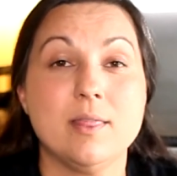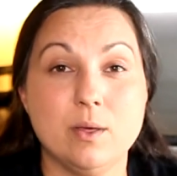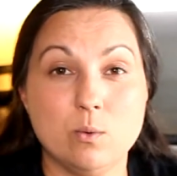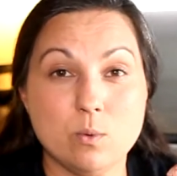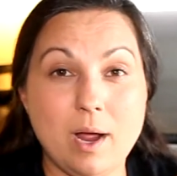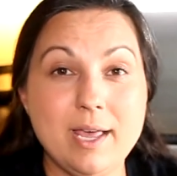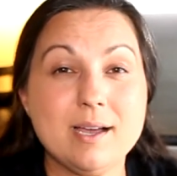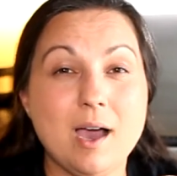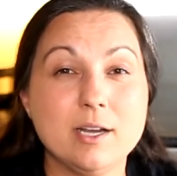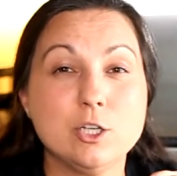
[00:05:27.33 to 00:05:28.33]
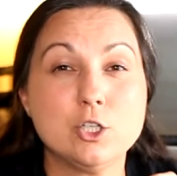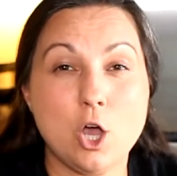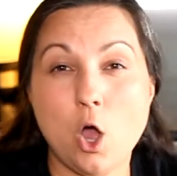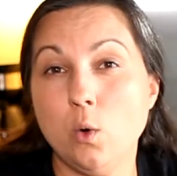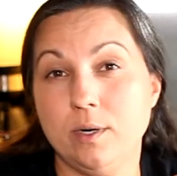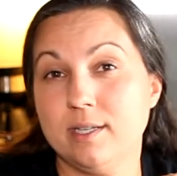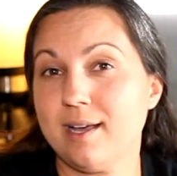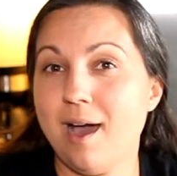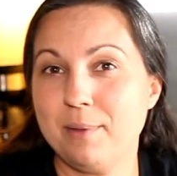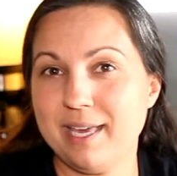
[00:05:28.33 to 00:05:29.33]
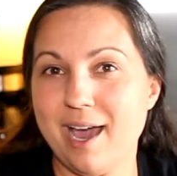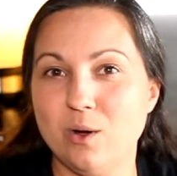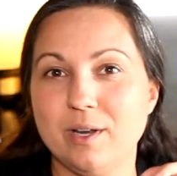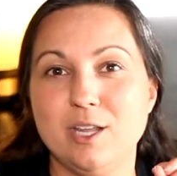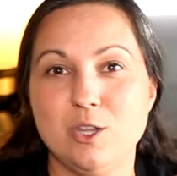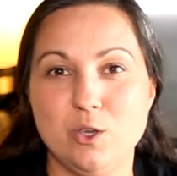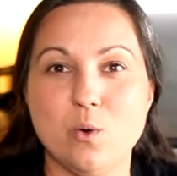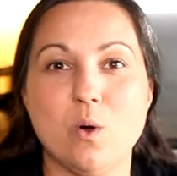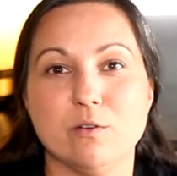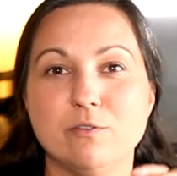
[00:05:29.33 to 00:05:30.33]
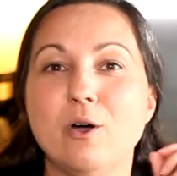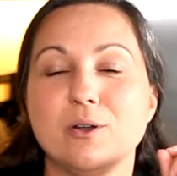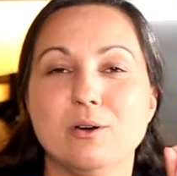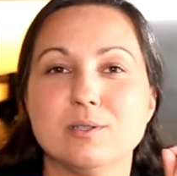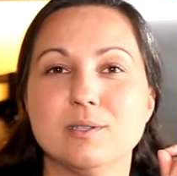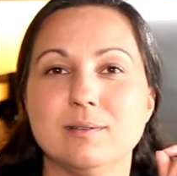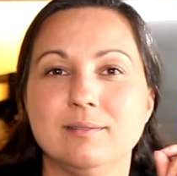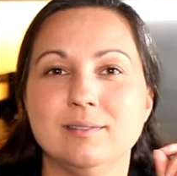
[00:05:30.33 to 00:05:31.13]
the right kind of tone is coming out in your photos.